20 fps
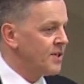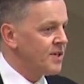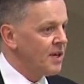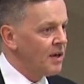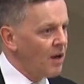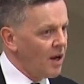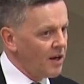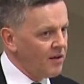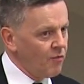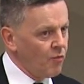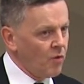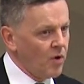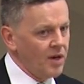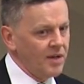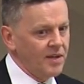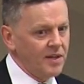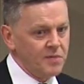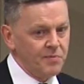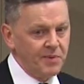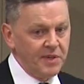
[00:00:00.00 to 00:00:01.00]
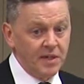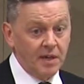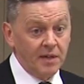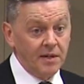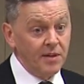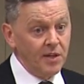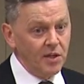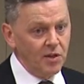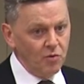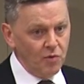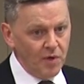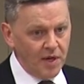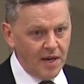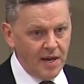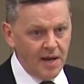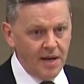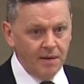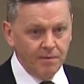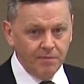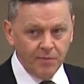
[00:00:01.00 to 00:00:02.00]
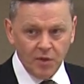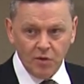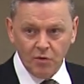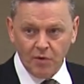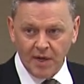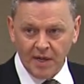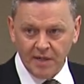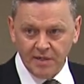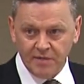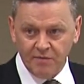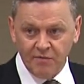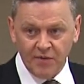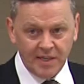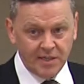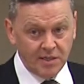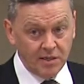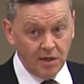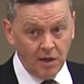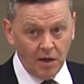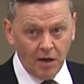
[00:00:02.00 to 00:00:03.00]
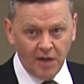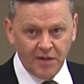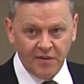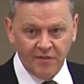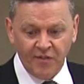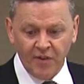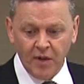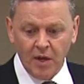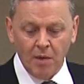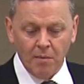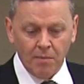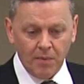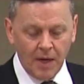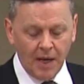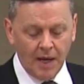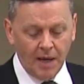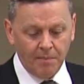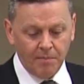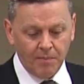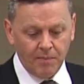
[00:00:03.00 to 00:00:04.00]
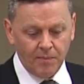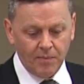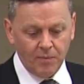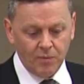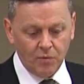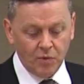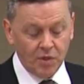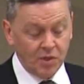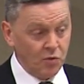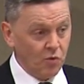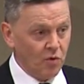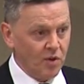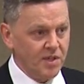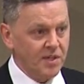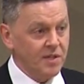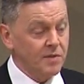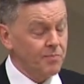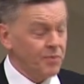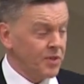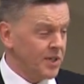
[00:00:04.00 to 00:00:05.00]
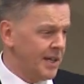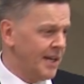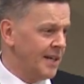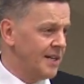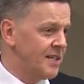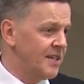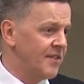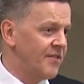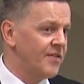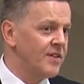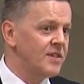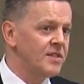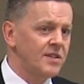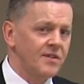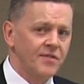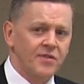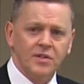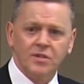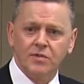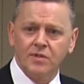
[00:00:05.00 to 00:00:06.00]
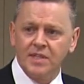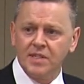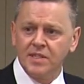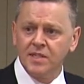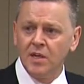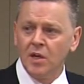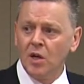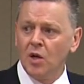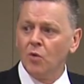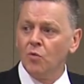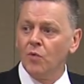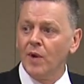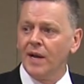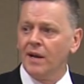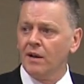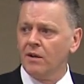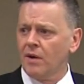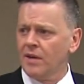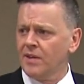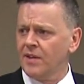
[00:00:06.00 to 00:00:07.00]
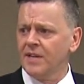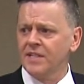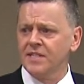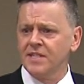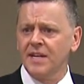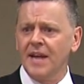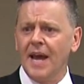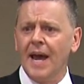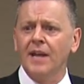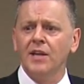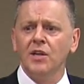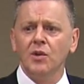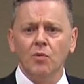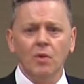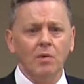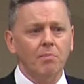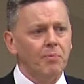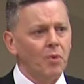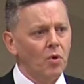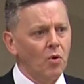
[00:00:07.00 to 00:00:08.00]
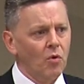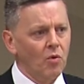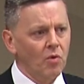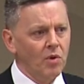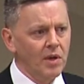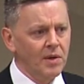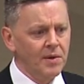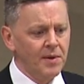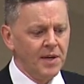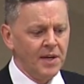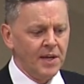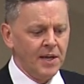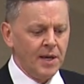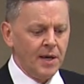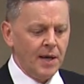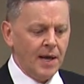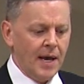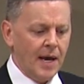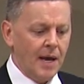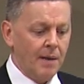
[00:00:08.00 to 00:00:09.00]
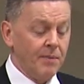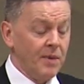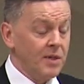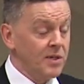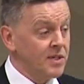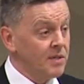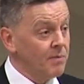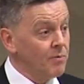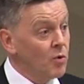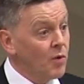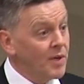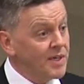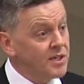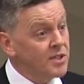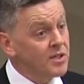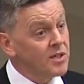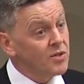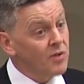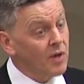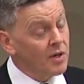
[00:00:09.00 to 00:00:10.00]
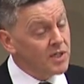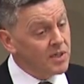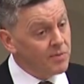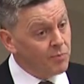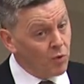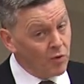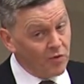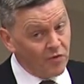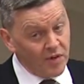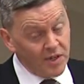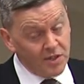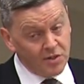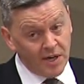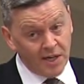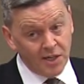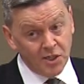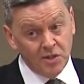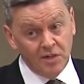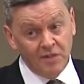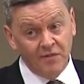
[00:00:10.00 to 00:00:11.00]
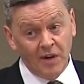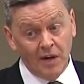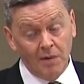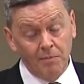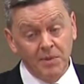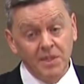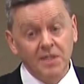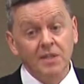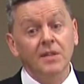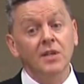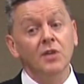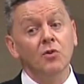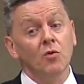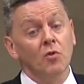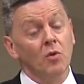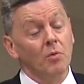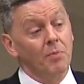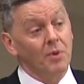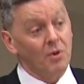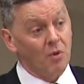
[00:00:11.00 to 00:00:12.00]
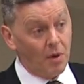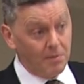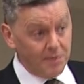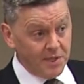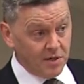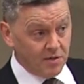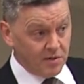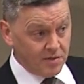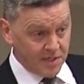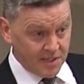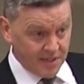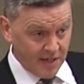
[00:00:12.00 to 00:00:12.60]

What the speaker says: There's a lot of work that's been done in the UK. The UK has invested a lot of resources, particularly DFID. DFID do this regular, I think it's an annual poll. There's some questions around support for international development in the Eurobarometer